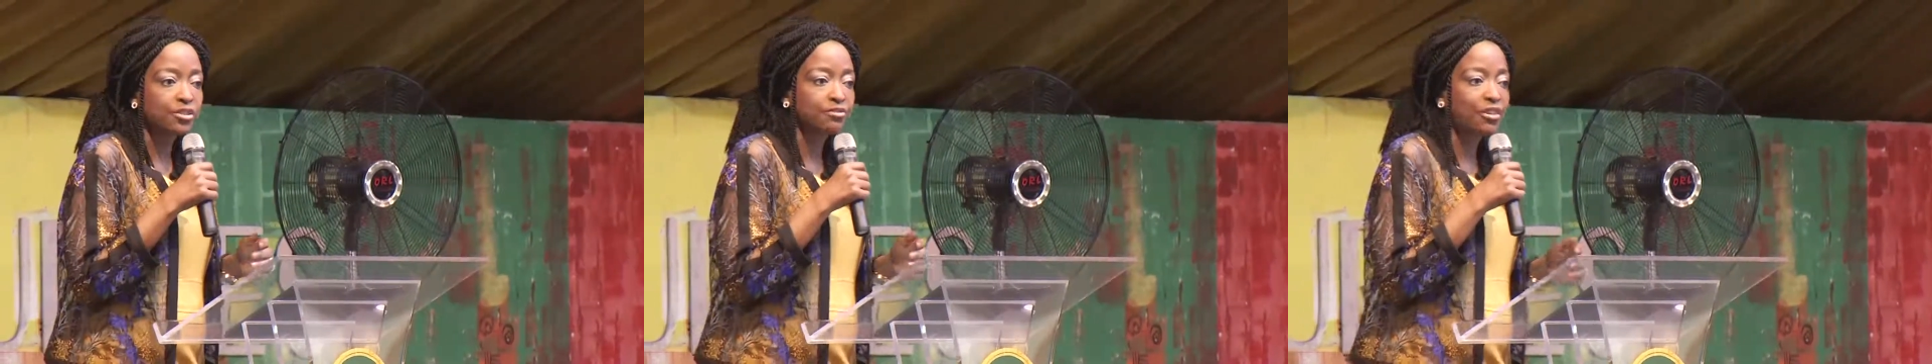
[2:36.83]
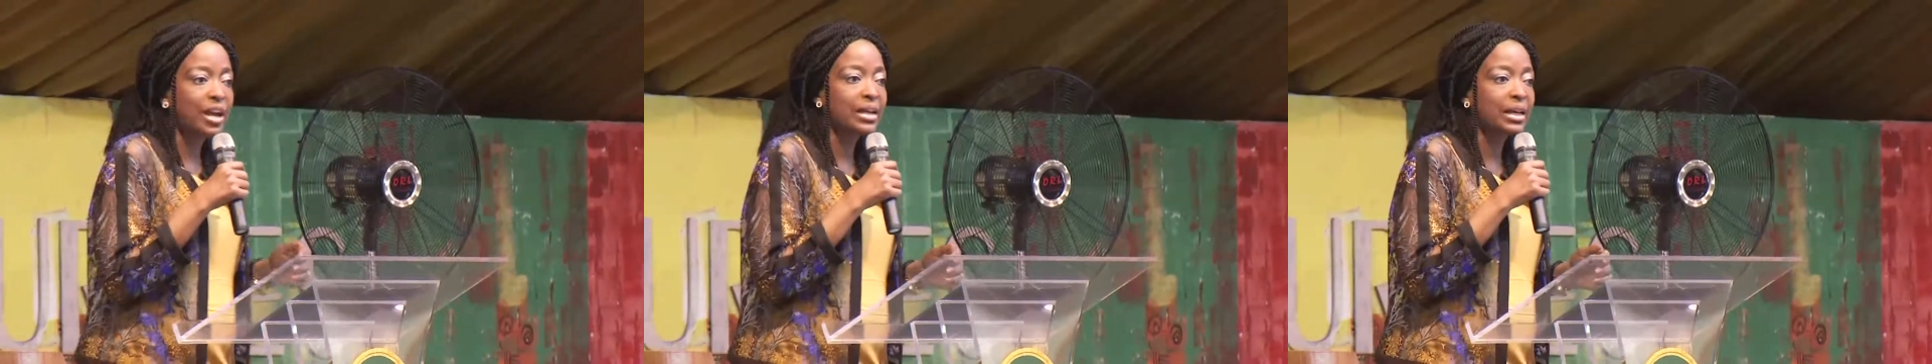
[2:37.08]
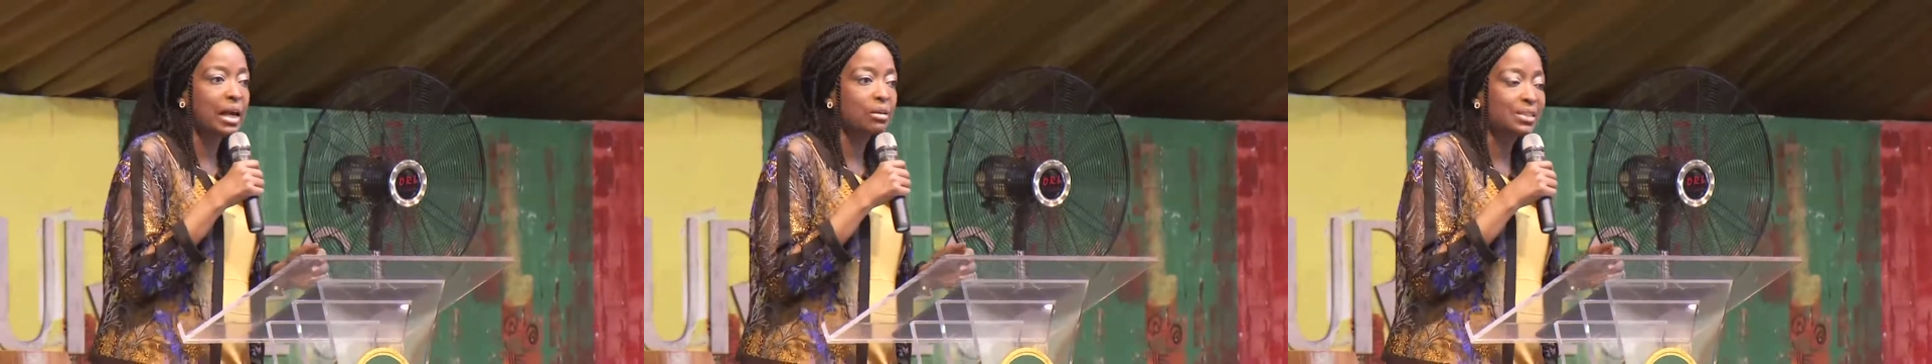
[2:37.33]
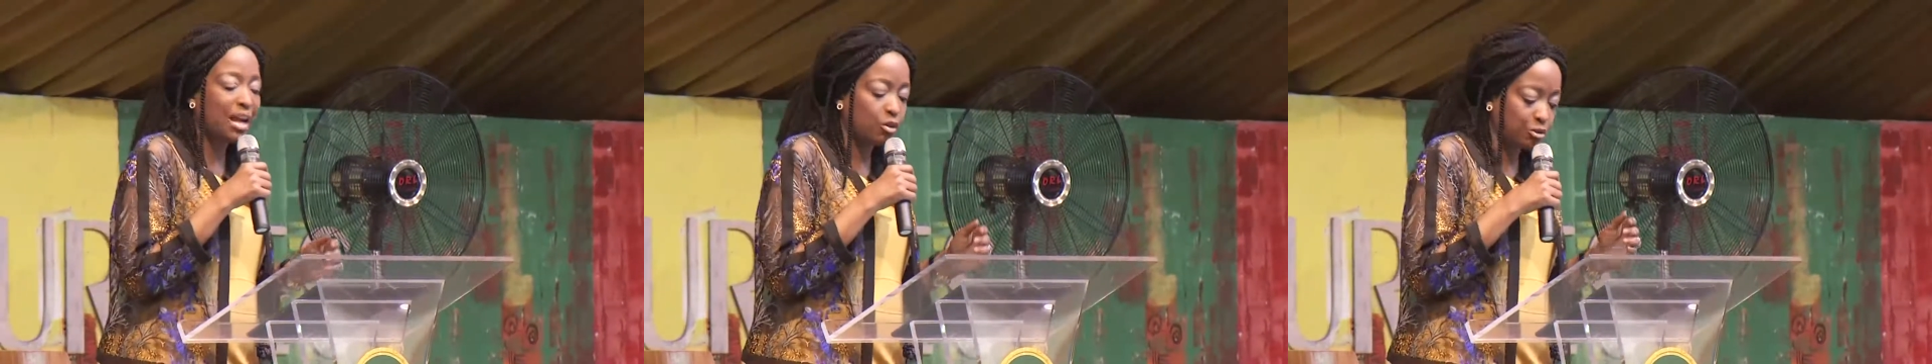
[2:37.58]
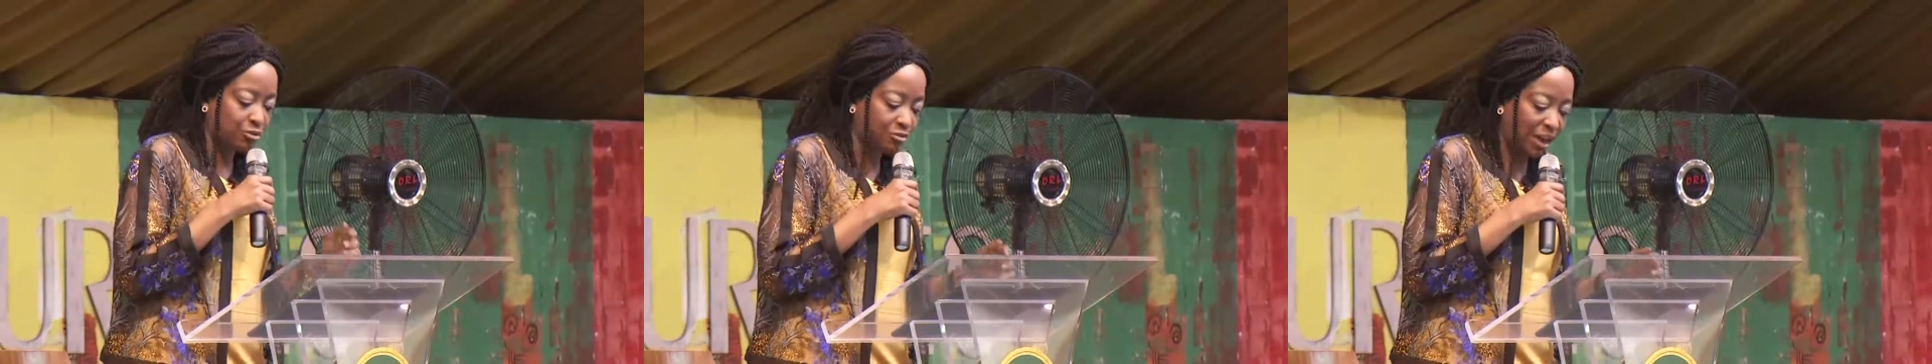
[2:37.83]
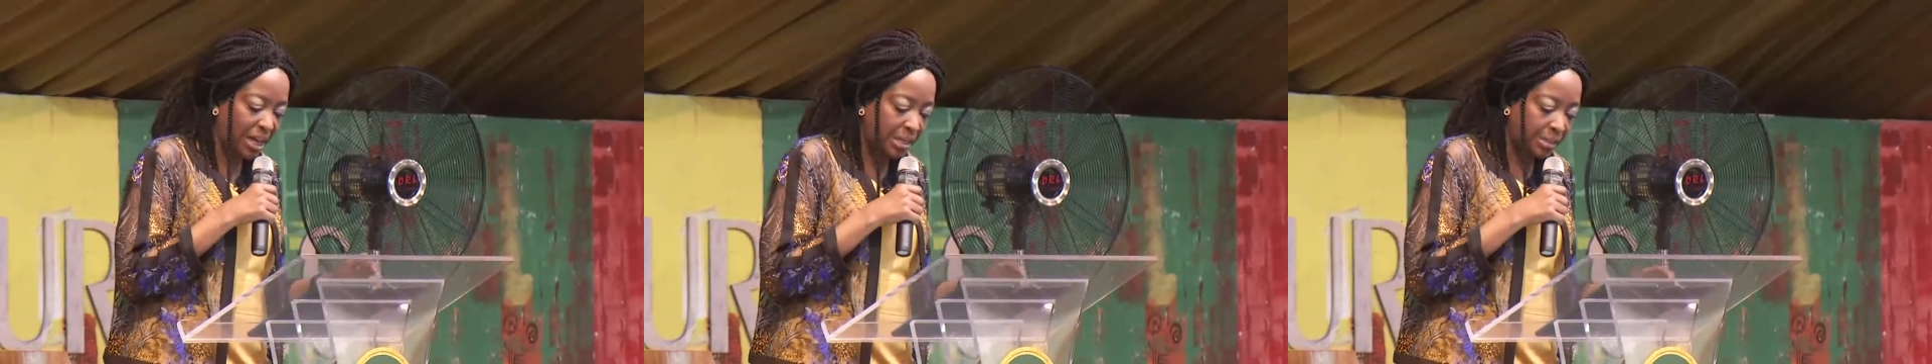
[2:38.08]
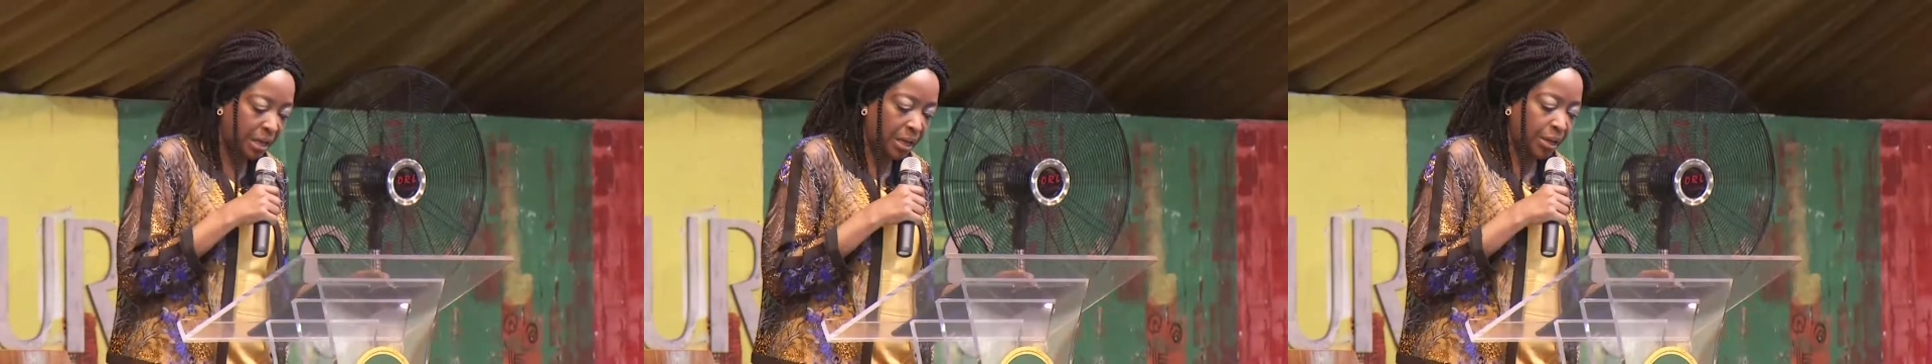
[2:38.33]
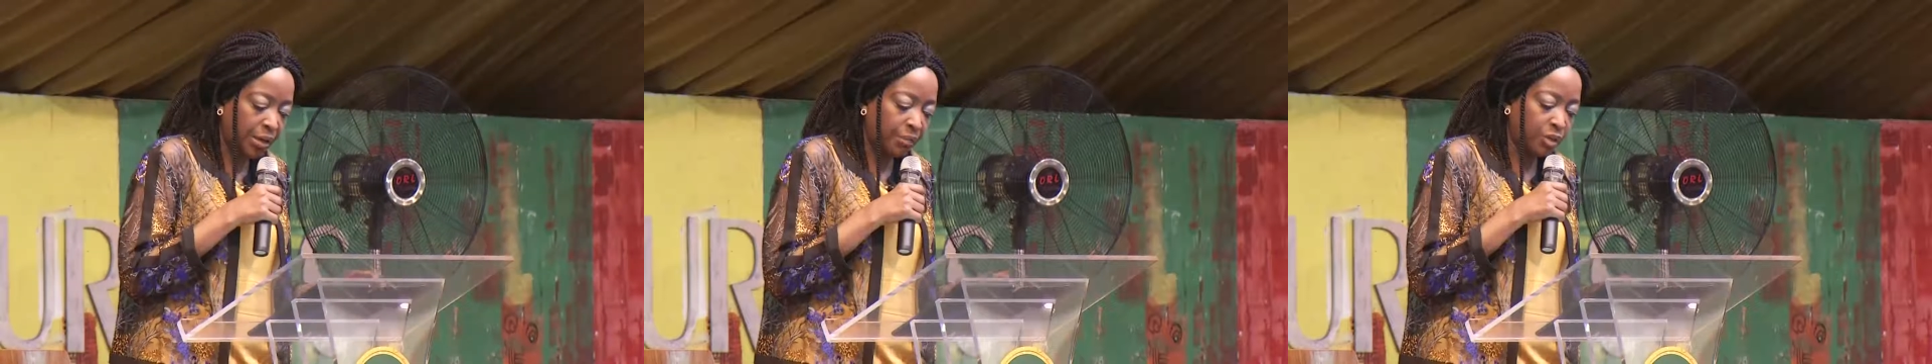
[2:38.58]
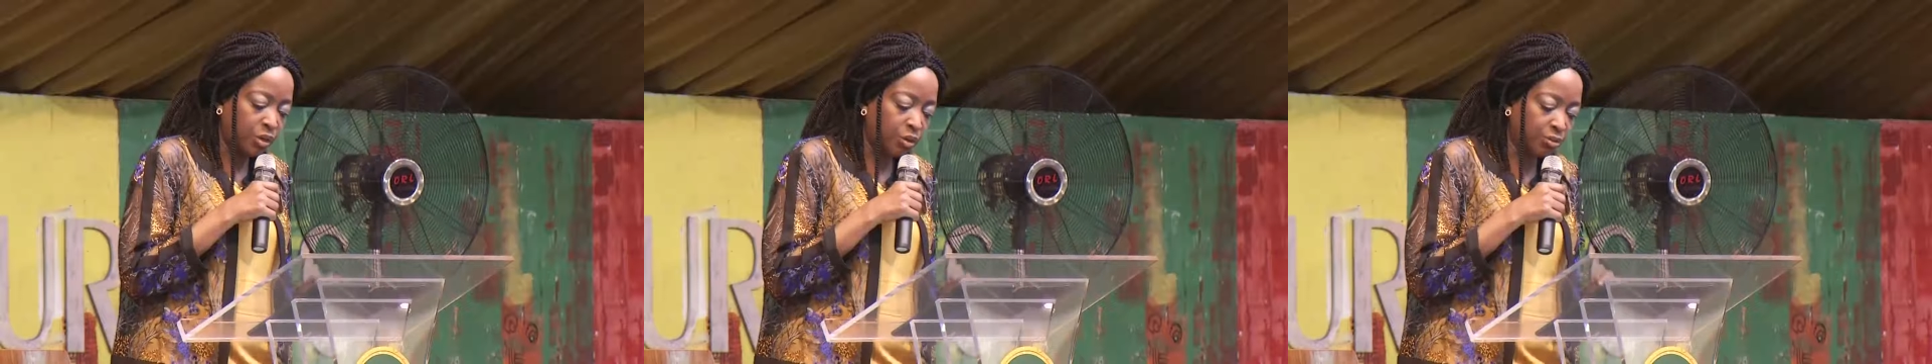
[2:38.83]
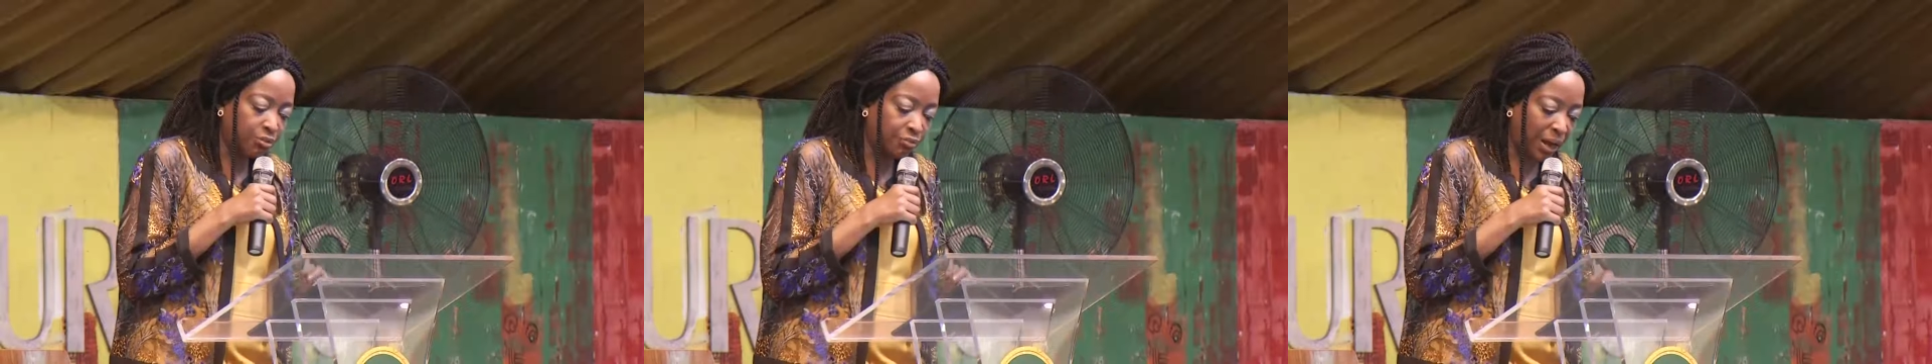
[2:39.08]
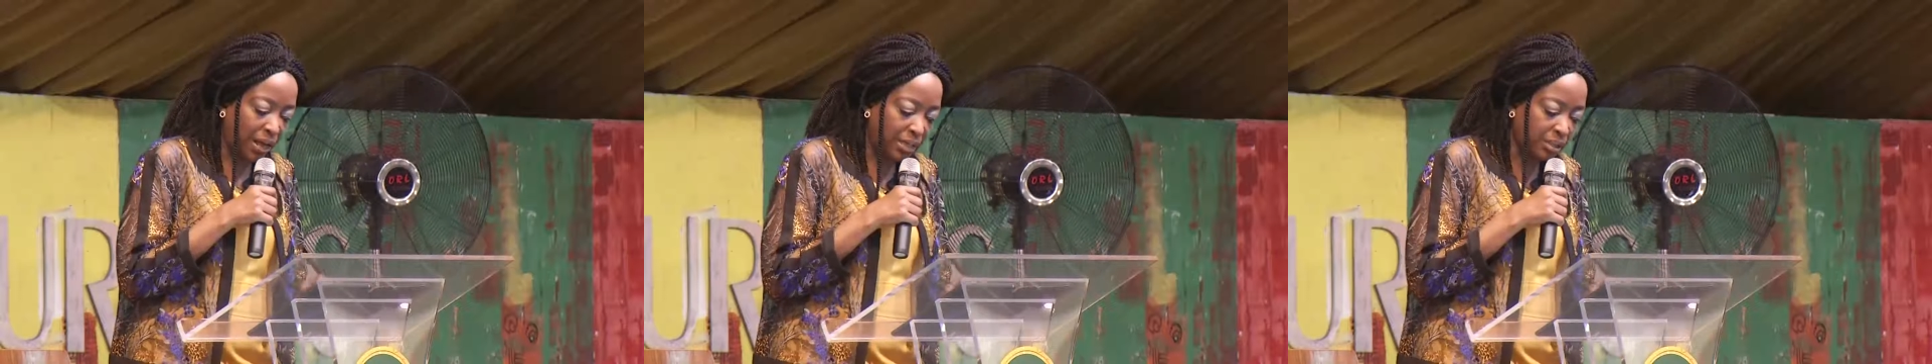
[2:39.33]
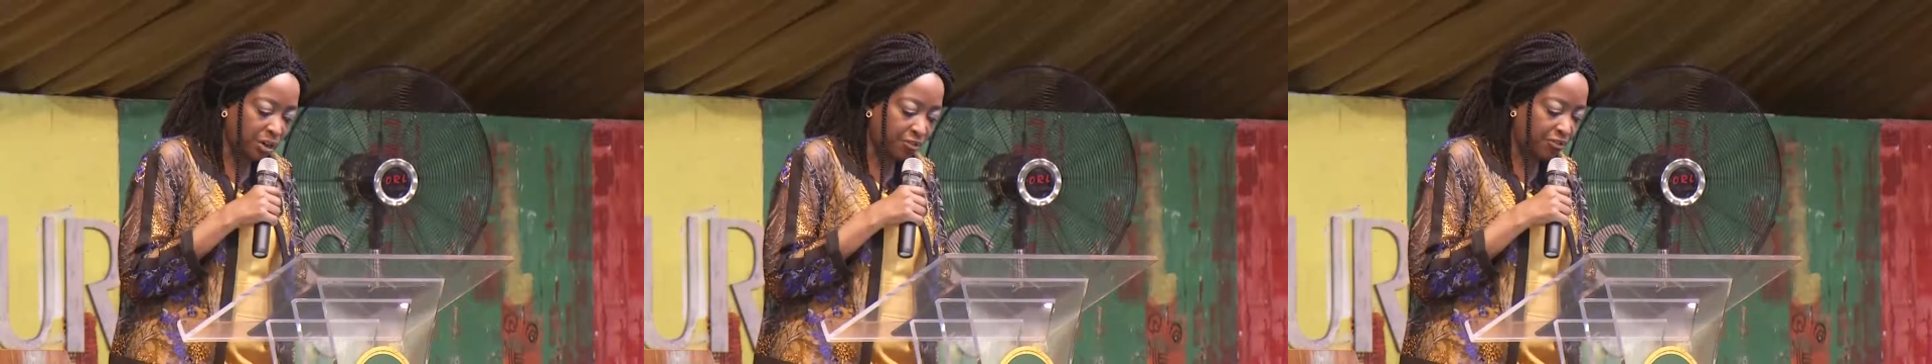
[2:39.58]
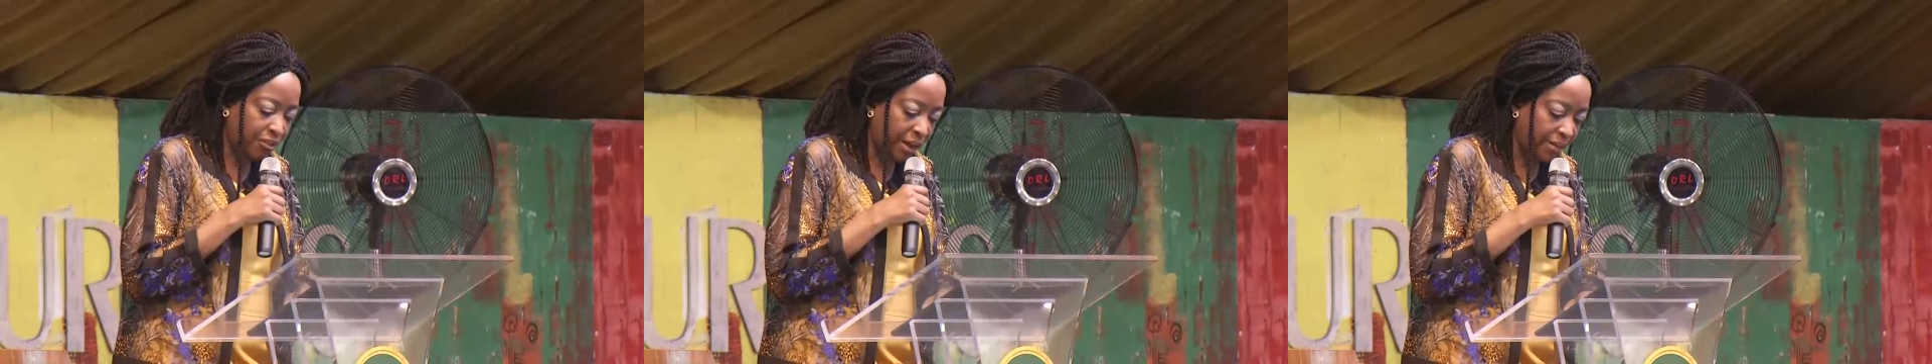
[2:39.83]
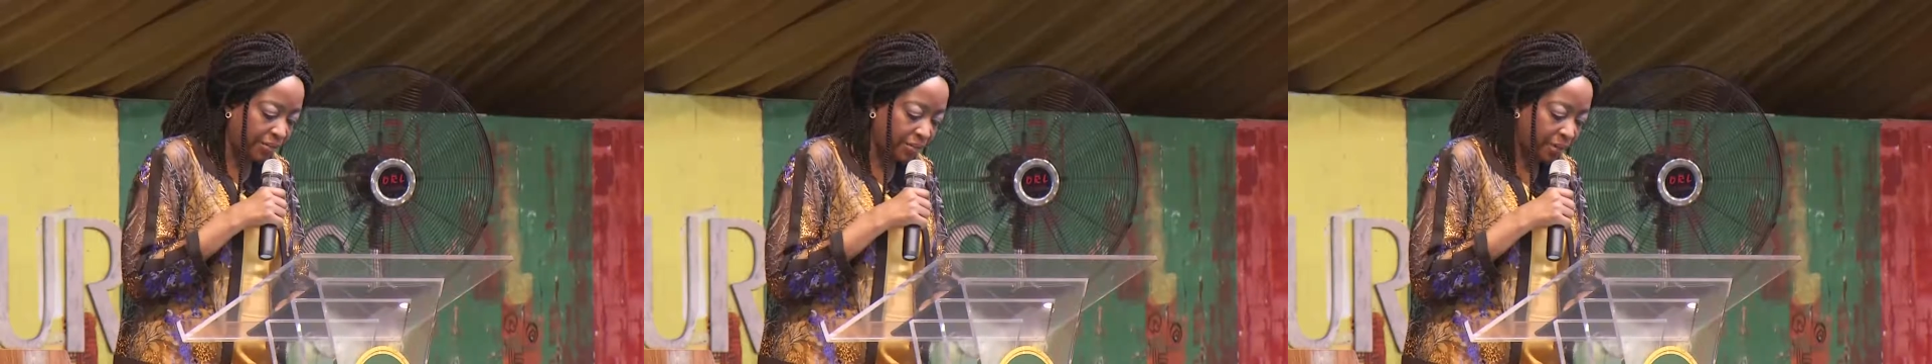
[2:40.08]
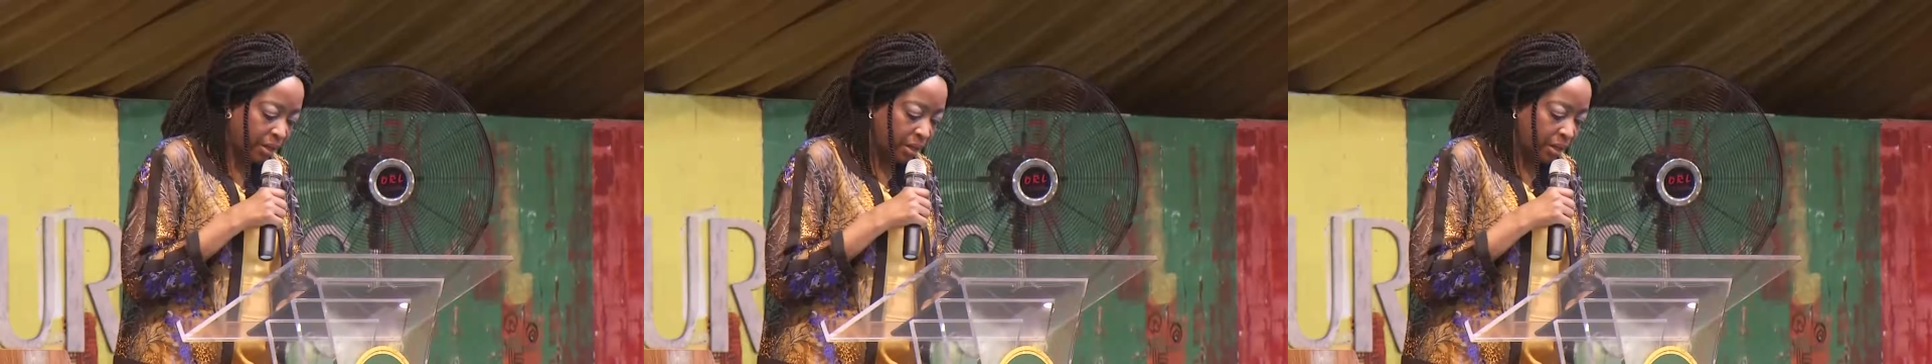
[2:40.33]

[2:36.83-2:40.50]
to find out how to fight the good fight of faith.